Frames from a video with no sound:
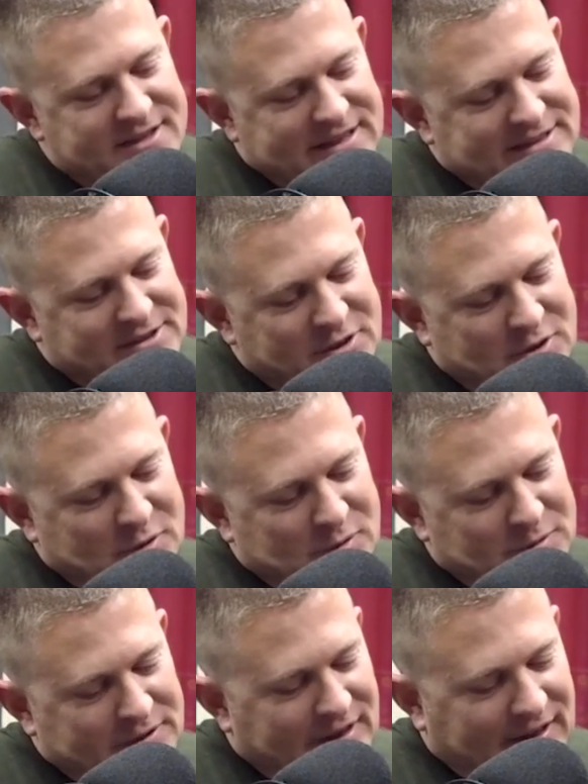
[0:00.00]
stick
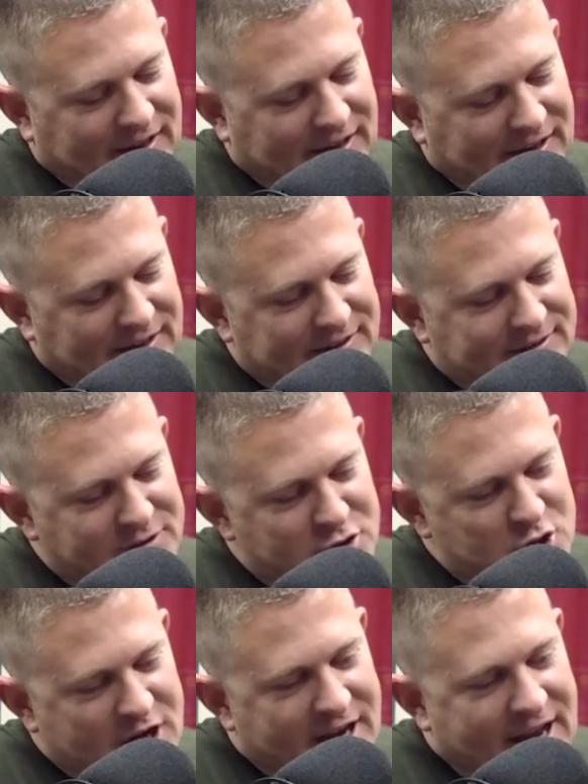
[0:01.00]
to the
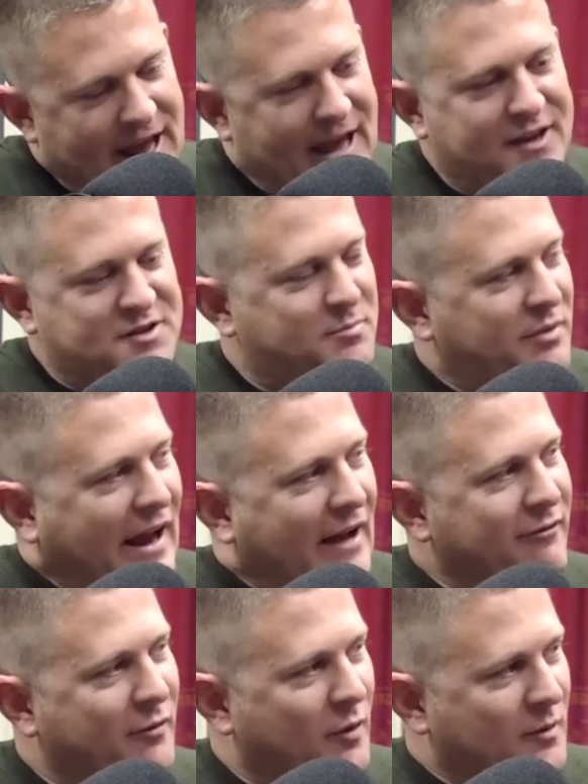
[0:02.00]
Gen X
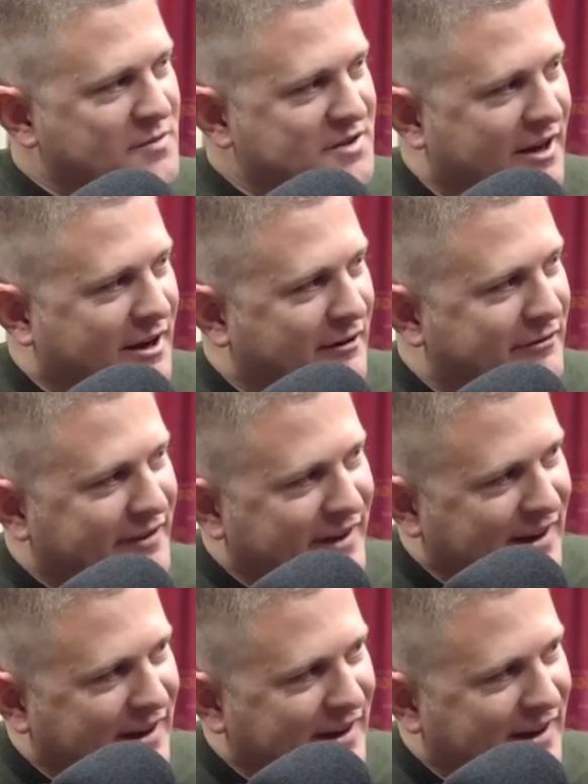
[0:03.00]
platforms of